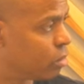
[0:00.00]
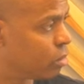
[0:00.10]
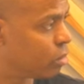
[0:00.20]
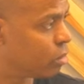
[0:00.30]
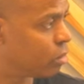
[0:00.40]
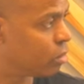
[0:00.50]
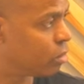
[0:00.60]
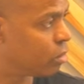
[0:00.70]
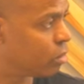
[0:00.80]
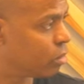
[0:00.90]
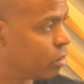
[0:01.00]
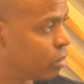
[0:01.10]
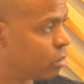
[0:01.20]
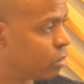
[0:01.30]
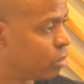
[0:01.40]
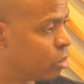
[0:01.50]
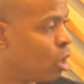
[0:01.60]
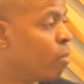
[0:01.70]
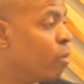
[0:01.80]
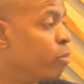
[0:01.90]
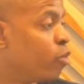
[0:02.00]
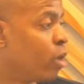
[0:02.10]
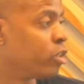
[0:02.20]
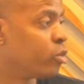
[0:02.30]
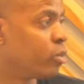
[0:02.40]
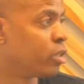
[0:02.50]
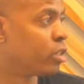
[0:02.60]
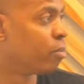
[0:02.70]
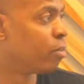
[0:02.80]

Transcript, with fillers: um, this High John thing. But before, I just but, want to say